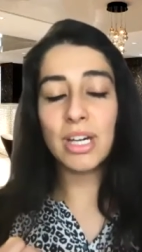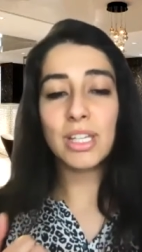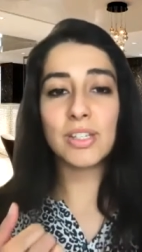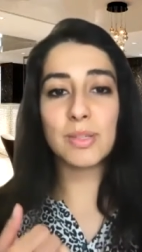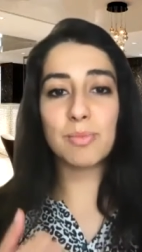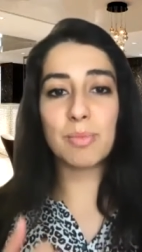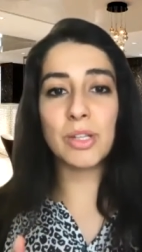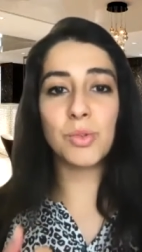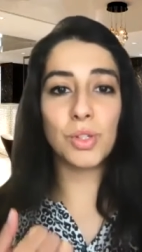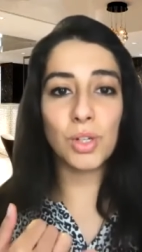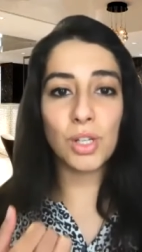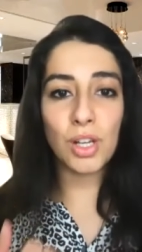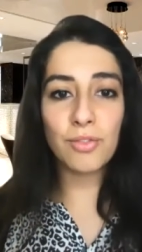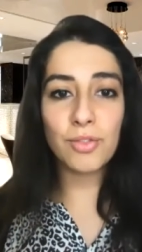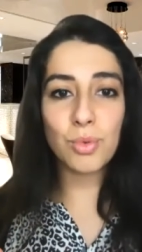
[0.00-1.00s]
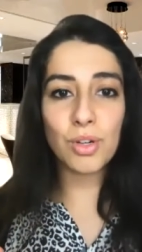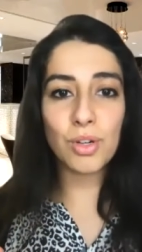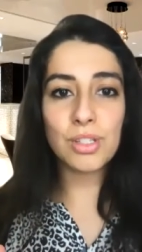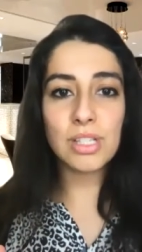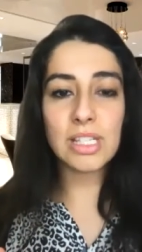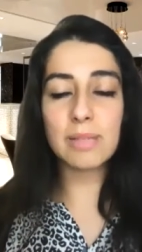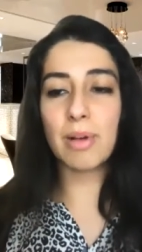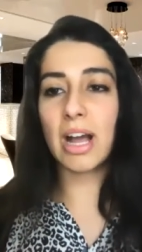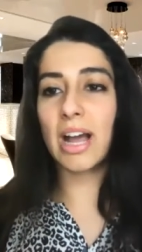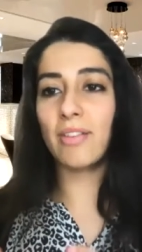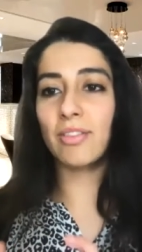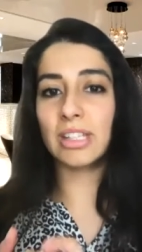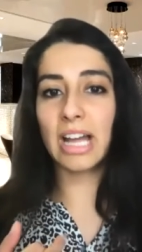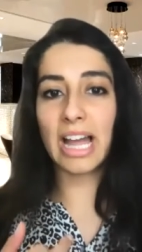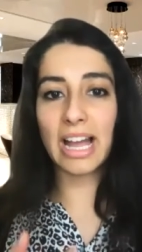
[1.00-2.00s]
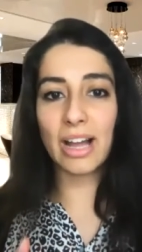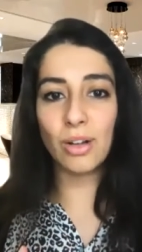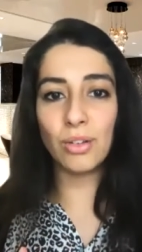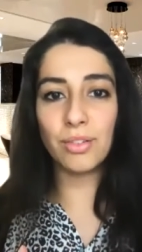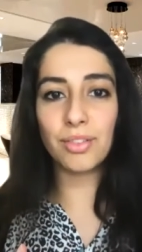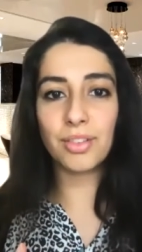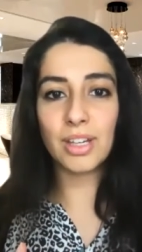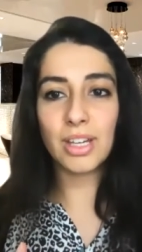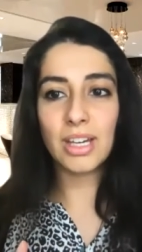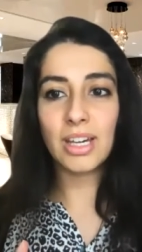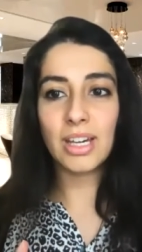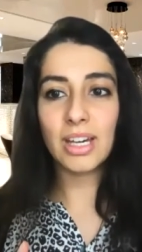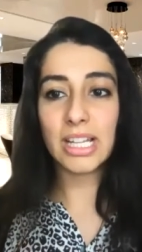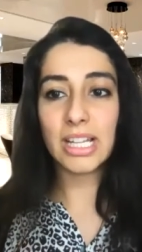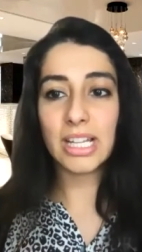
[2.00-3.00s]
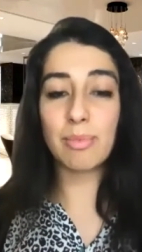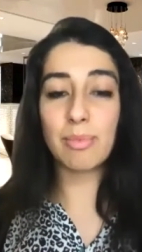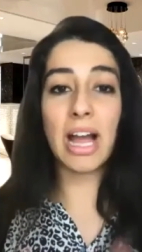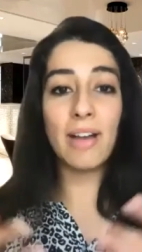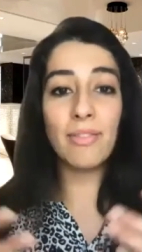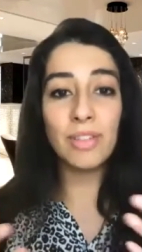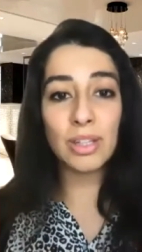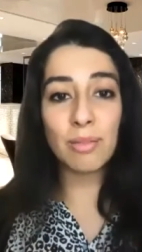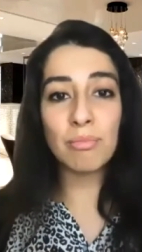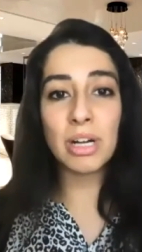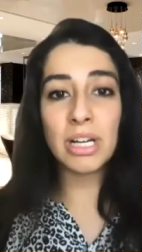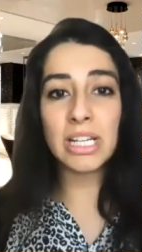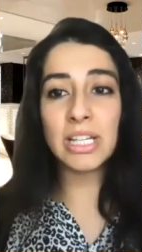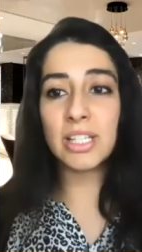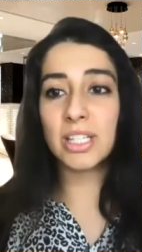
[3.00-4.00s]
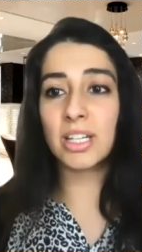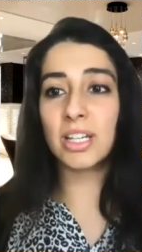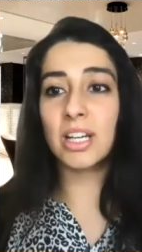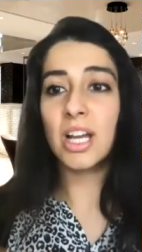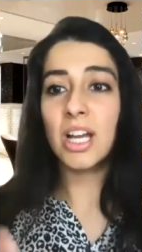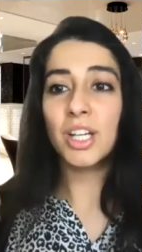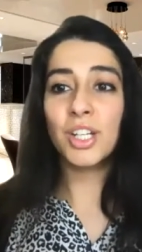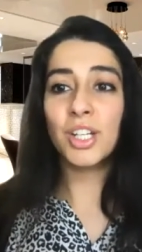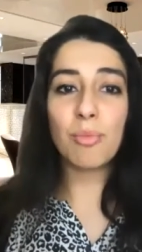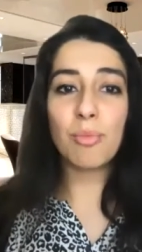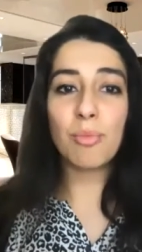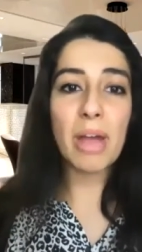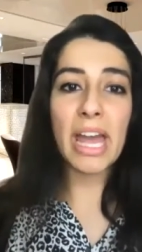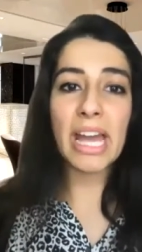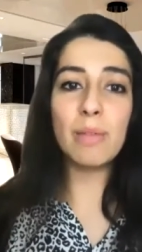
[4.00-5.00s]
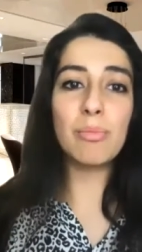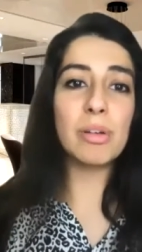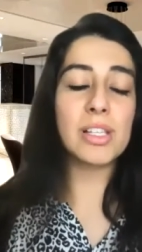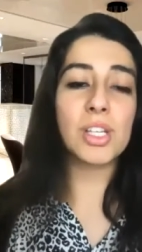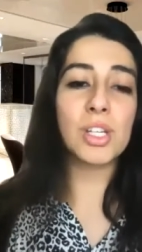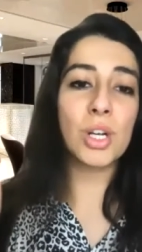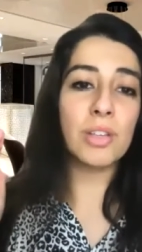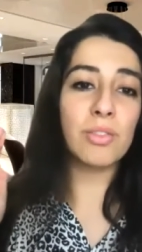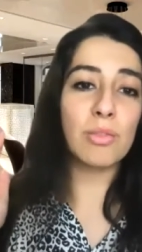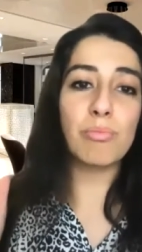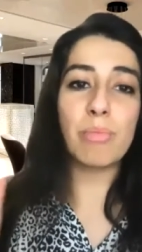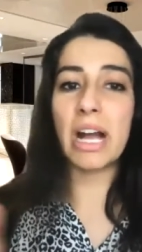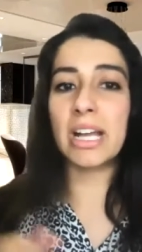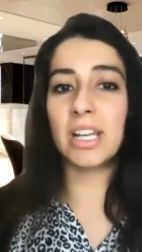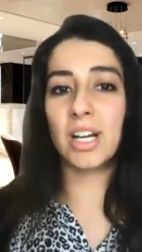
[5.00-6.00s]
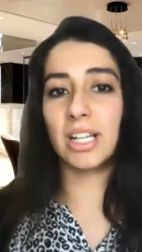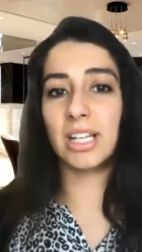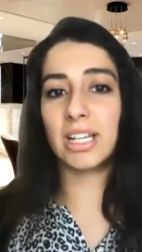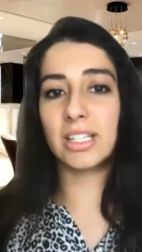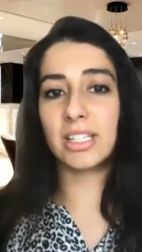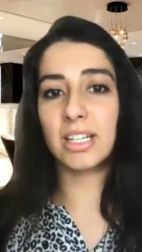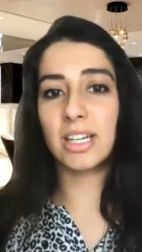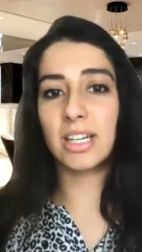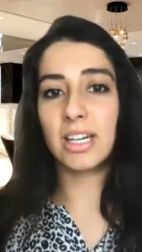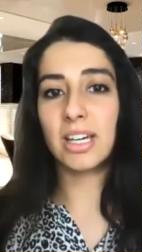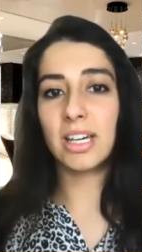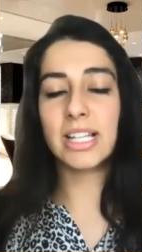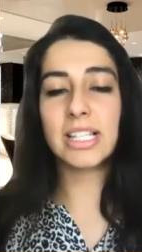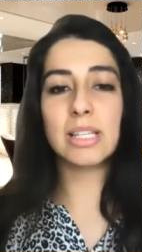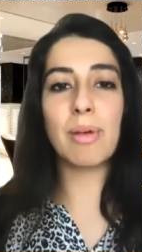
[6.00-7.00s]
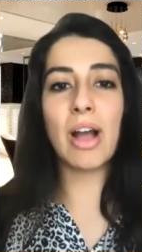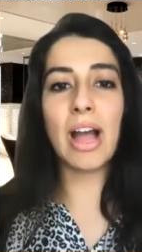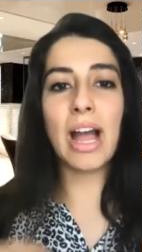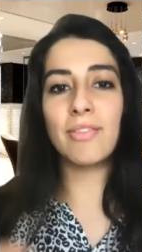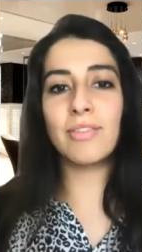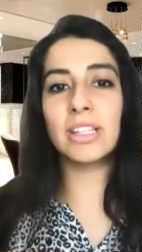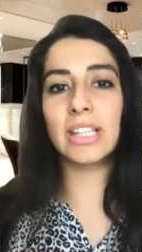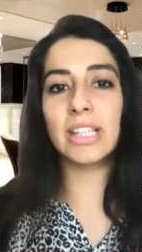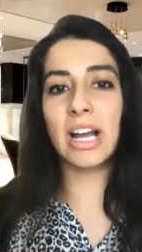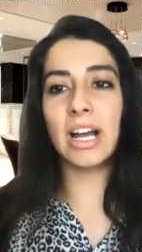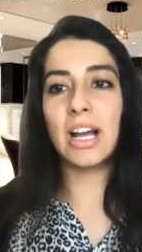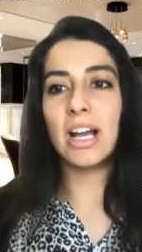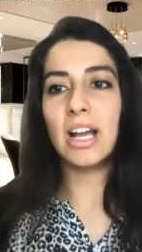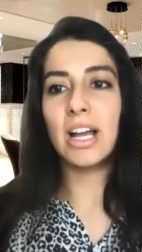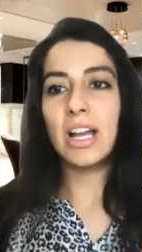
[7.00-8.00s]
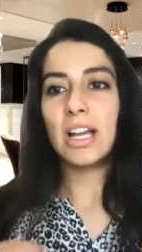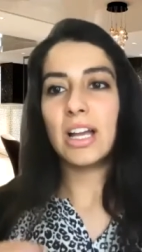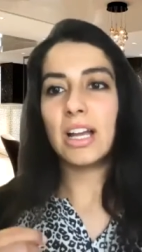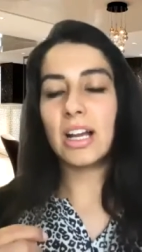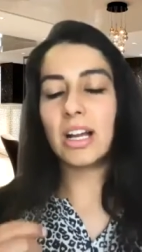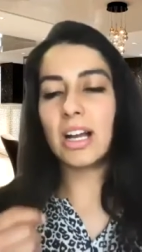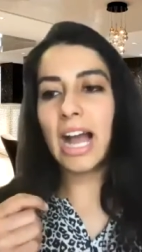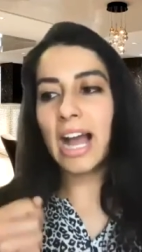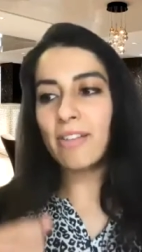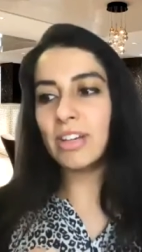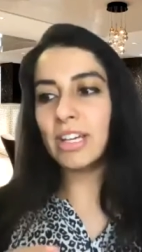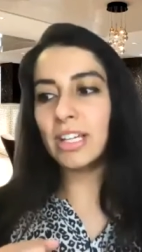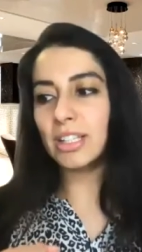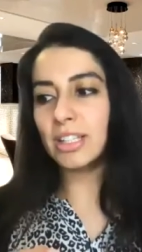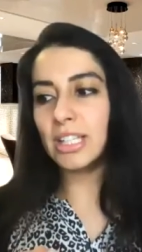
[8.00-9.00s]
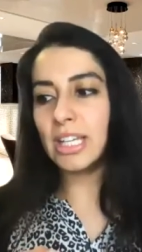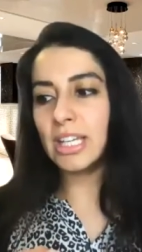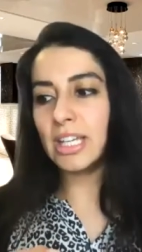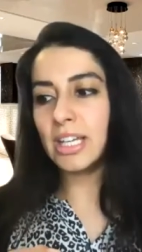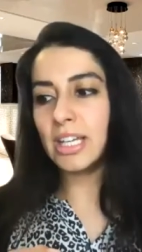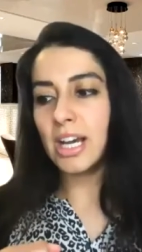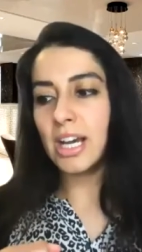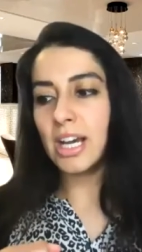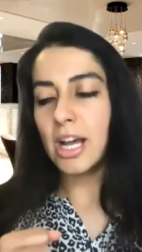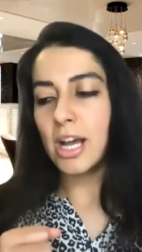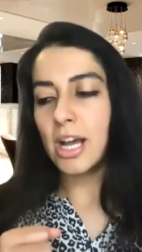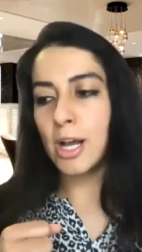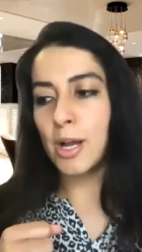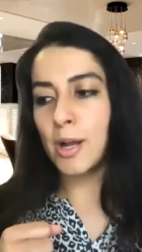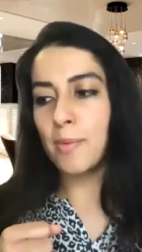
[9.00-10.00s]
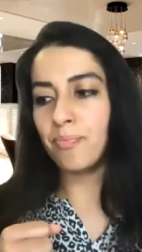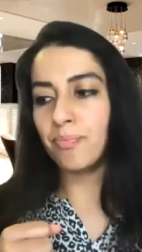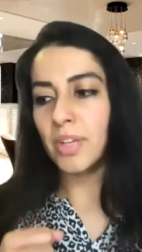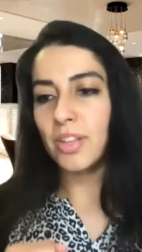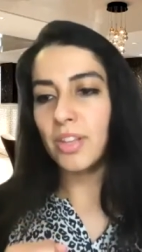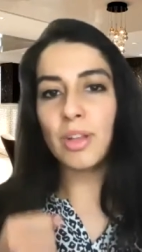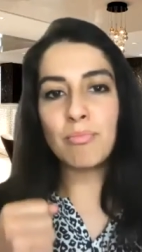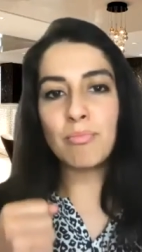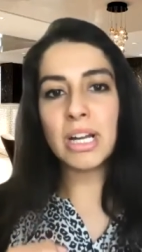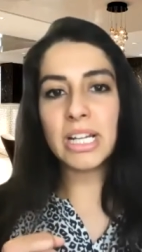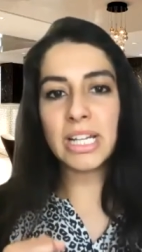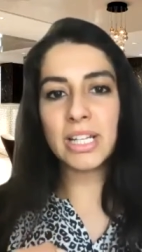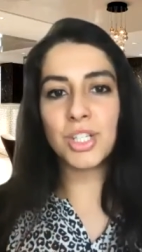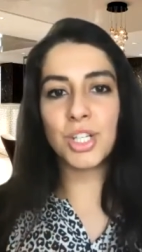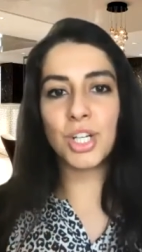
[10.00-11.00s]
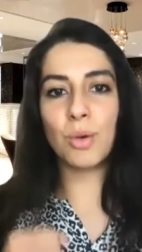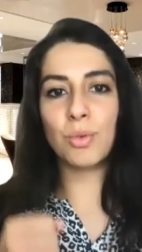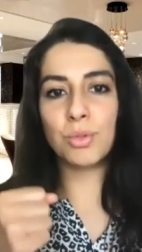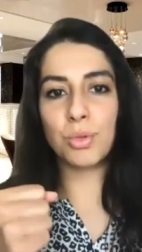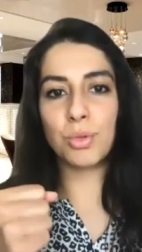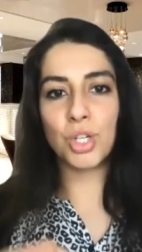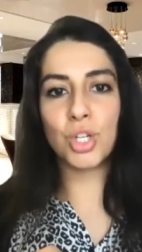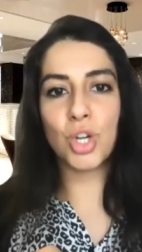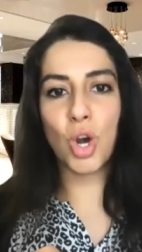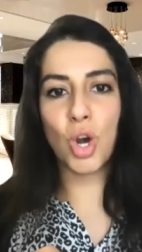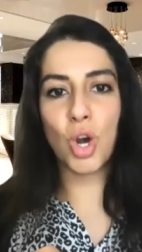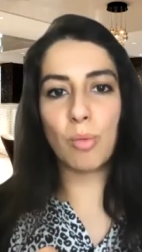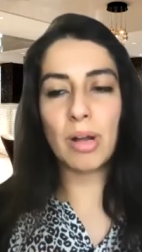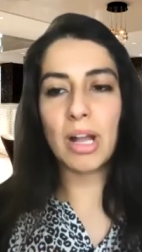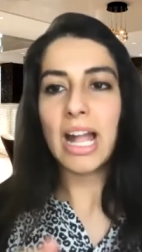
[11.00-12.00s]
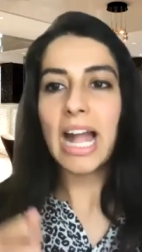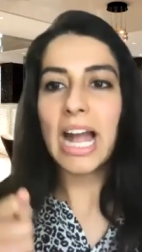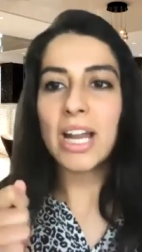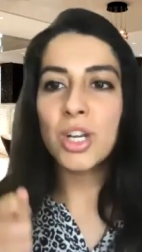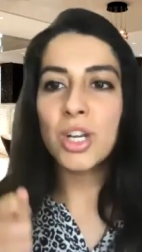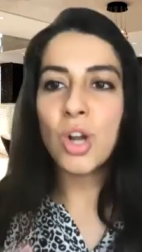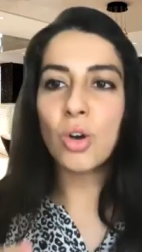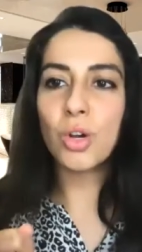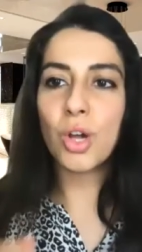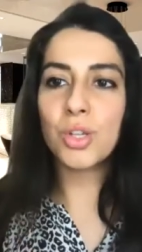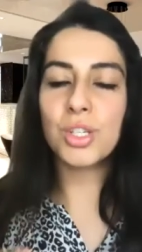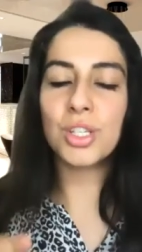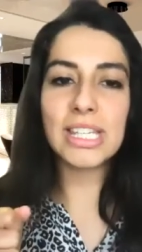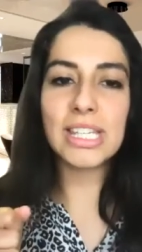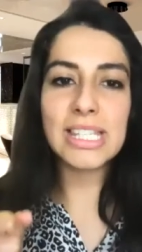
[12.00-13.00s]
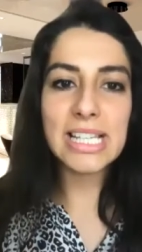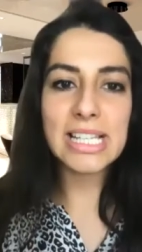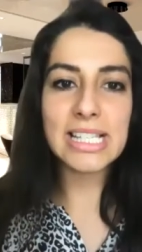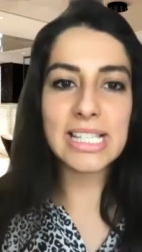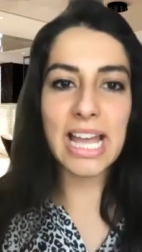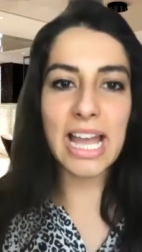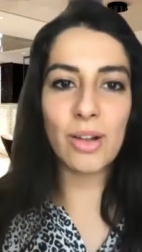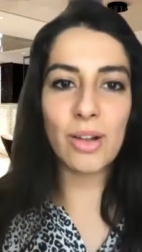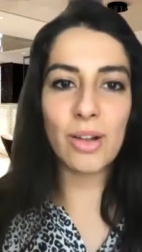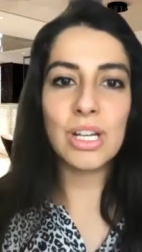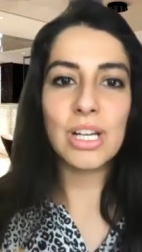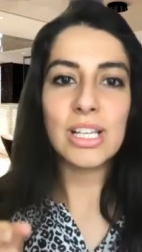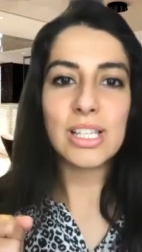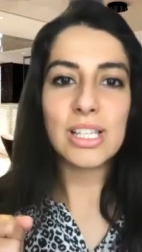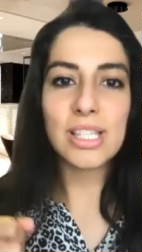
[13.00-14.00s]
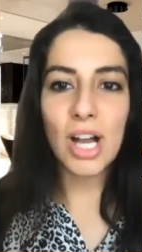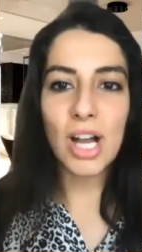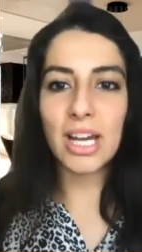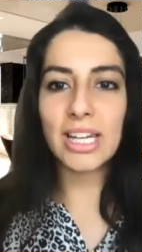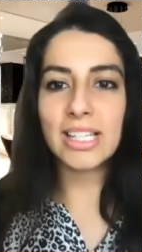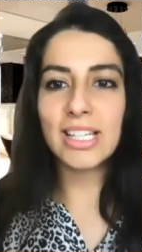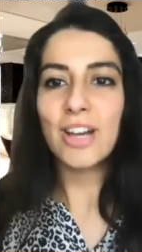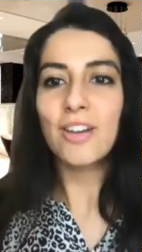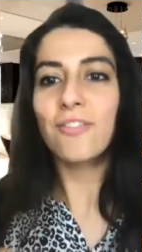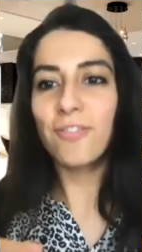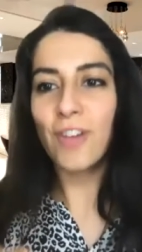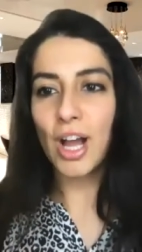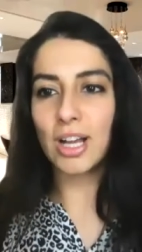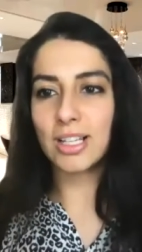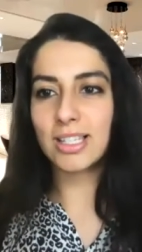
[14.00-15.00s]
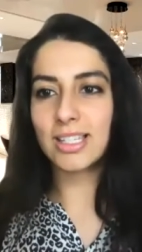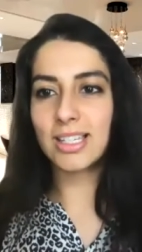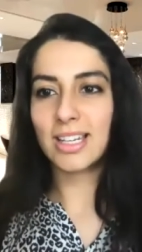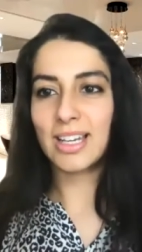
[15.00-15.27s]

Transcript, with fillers: to spend with your loved ones. It's about having the health. It's about having the money to, you know, pay bills and not even bat an eyelid. It's about having that, having the um, the money to go into a shop and not go to the discount side first